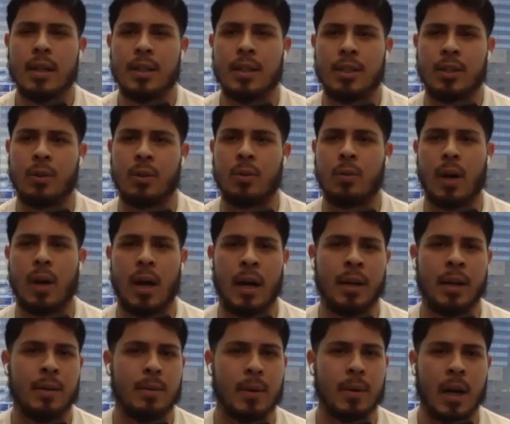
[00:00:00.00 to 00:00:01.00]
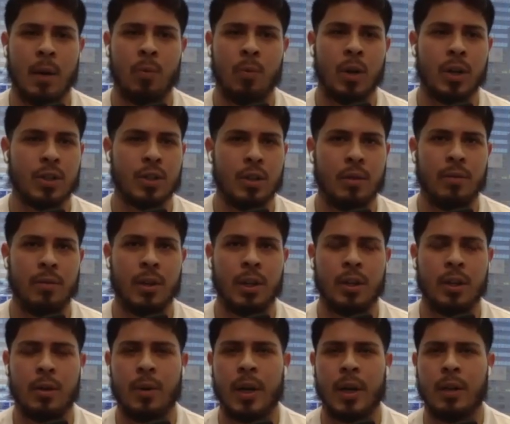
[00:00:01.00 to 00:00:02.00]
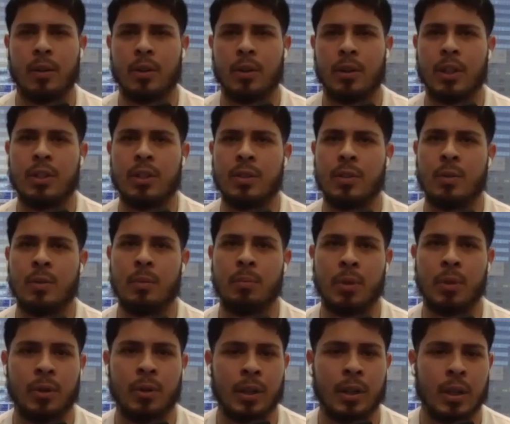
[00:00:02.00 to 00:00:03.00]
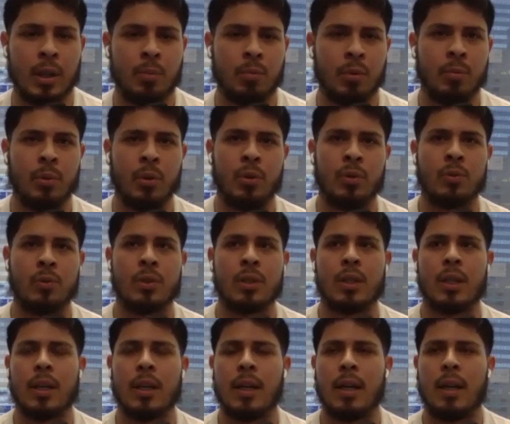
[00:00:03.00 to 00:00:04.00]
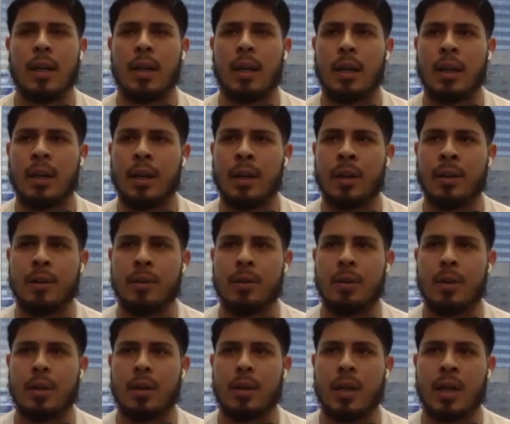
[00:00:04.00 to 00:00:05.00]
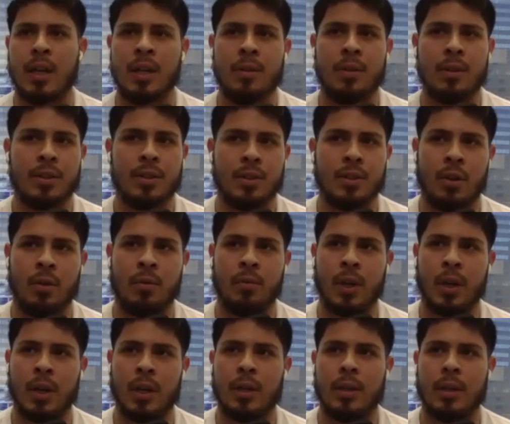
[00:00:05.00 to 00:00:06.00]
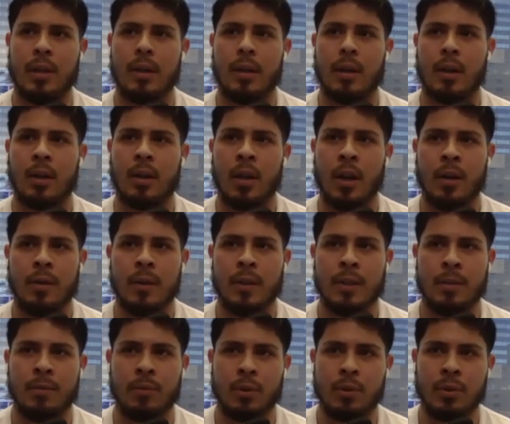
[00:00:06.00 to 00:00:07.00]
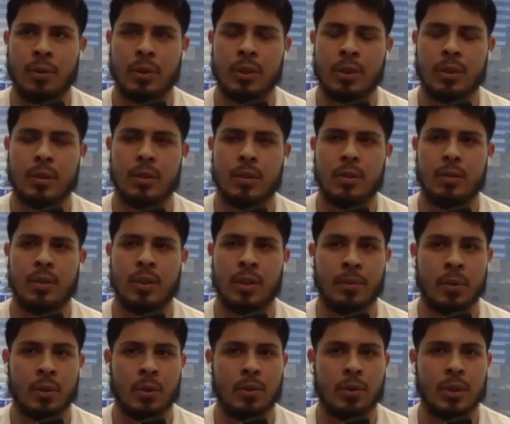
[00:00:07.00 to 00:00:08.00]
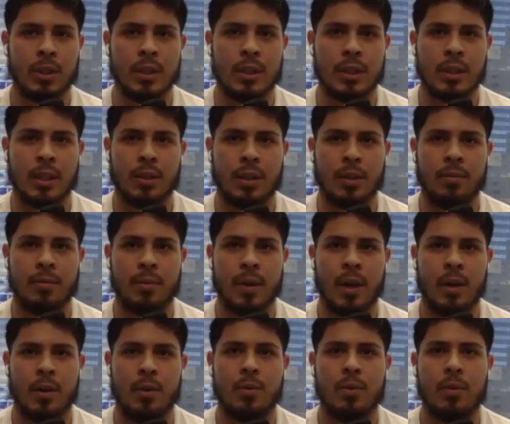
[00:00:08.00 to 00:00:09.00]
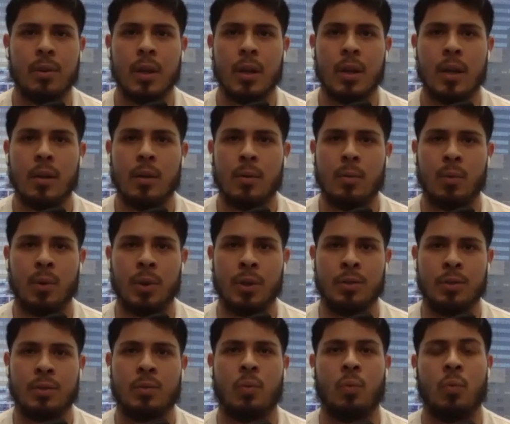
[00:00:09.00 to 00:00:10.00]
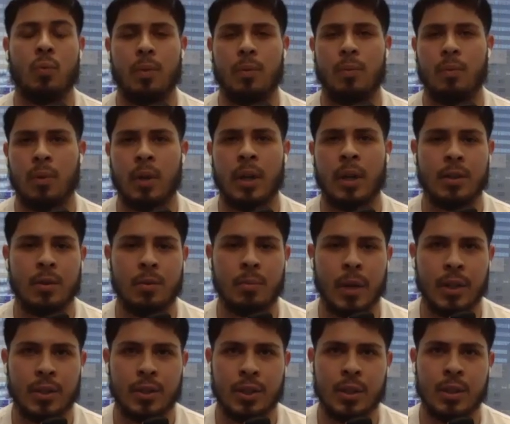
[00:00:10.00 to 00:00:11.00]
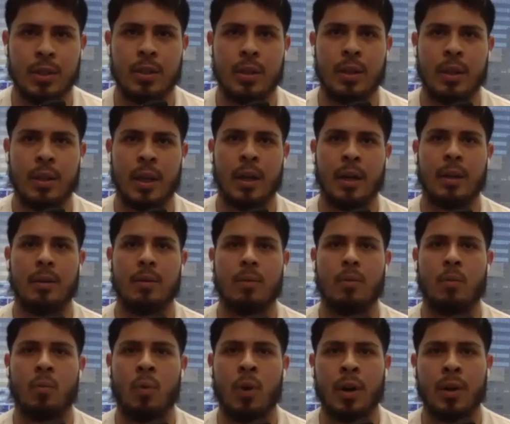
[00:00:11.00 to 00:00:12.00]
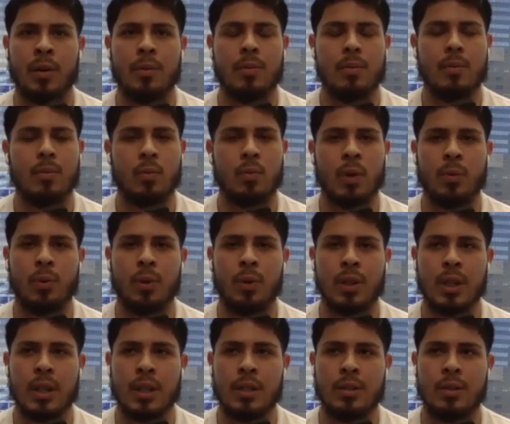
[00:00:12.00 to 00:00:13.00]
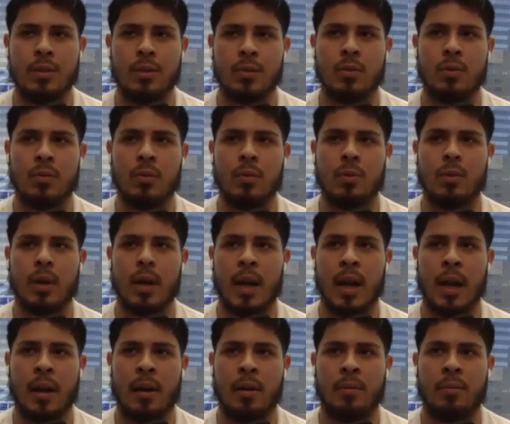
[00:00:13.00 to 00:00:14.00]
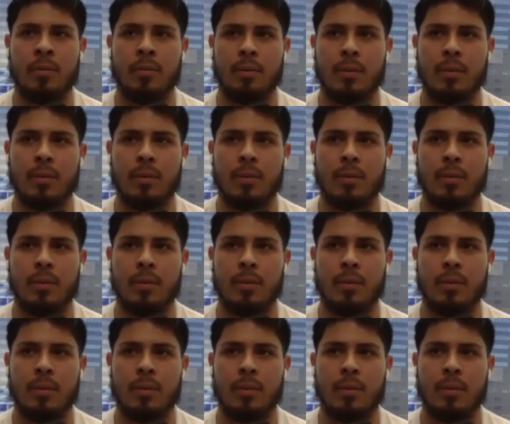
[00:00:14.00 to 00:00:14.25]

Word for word: So I I watched their video. I looked into the bill that they proposed, and in the survey, a lot of the difficulties difficulties that they found was like you mentioned that one we would need to have